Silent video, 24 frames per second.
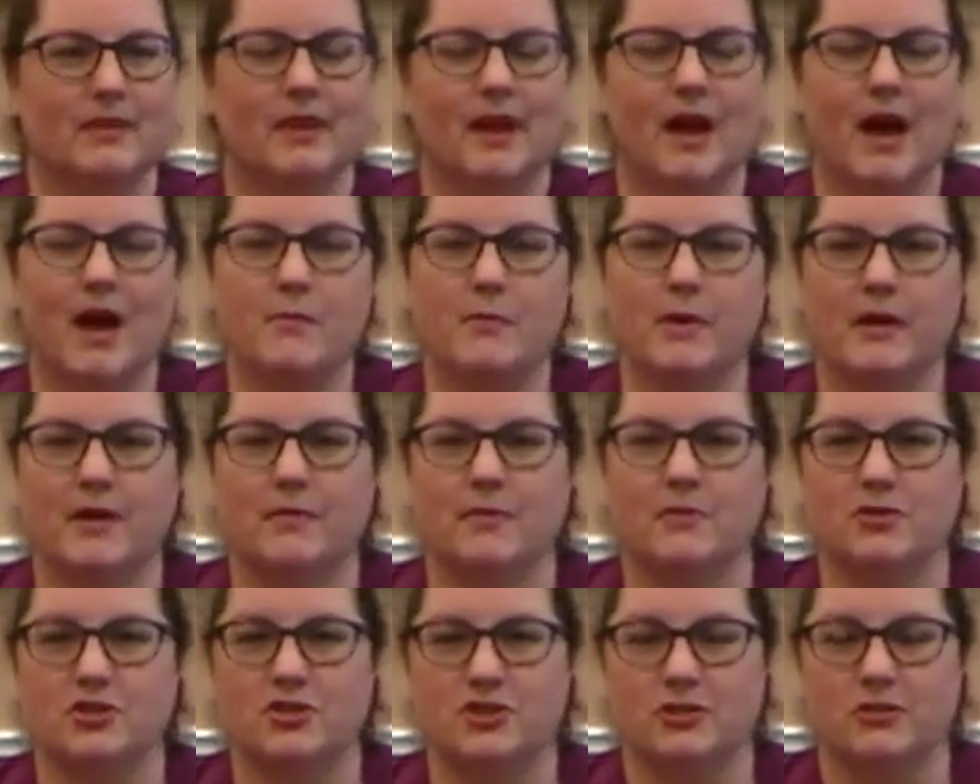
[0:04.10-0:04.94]
Hi, my name
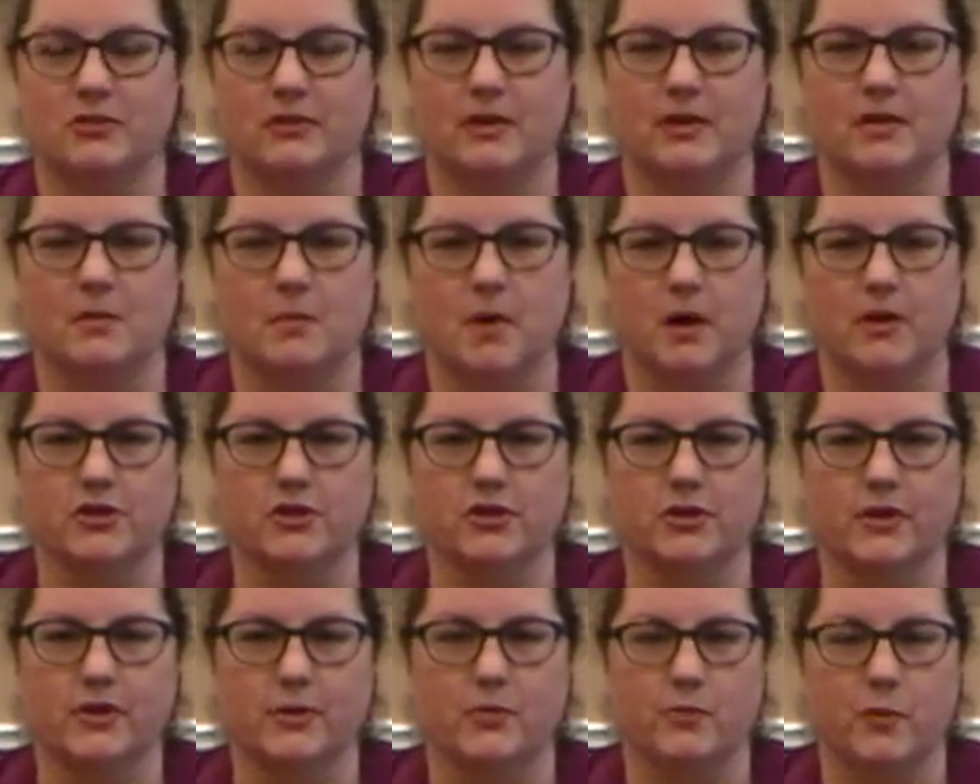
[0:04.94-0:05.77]
is Julie
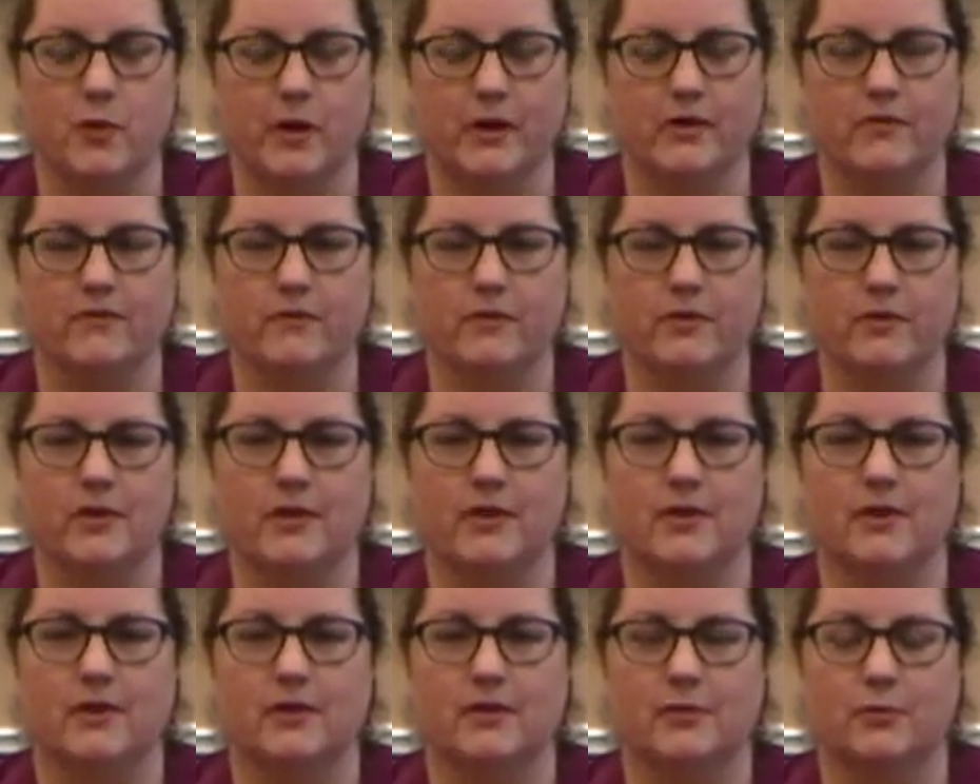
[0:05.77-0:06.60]
Camacho, and I'm running for
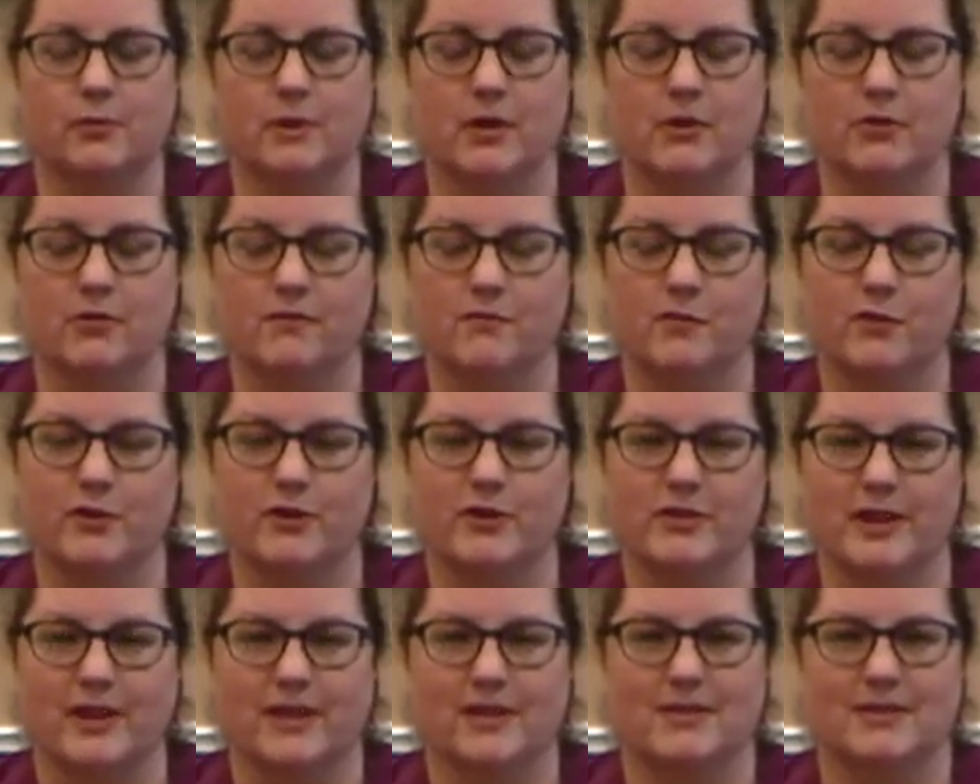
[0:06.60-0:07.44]
the
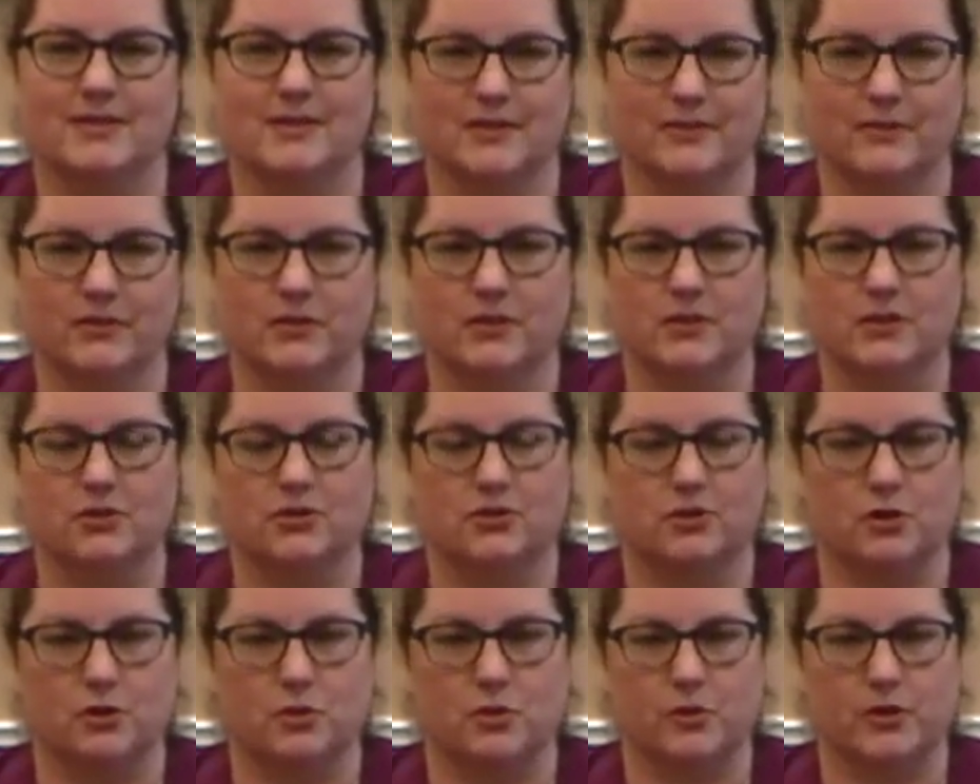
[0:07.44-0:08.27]
342nd Civil
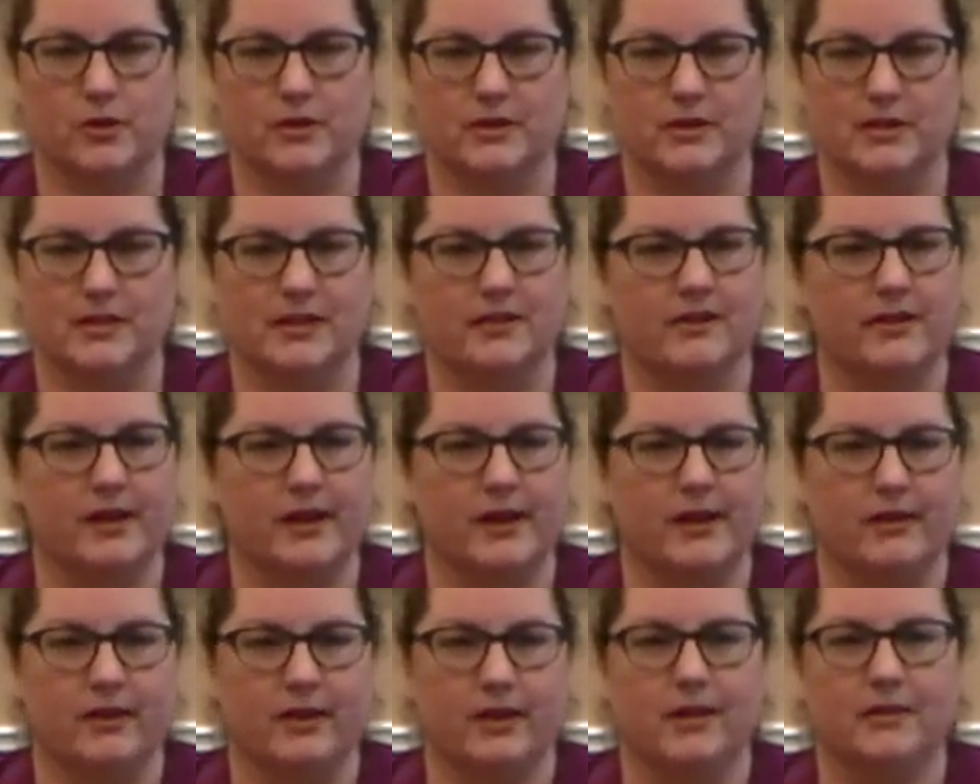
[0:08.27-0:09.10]
District Court in Tarrant
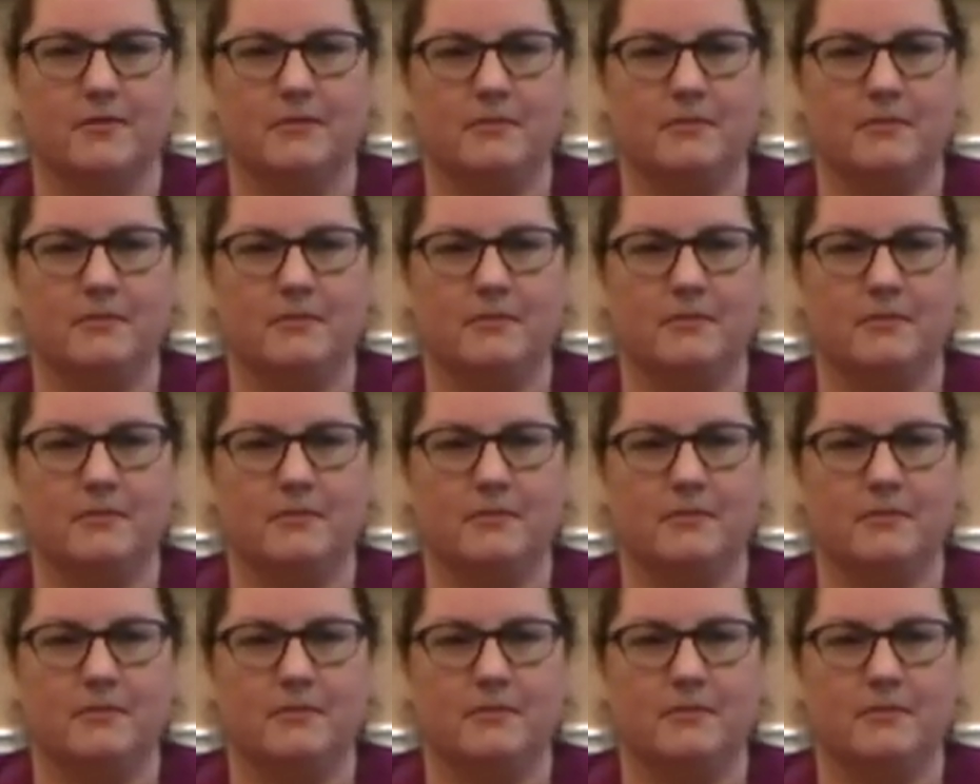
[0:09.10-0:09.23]
County.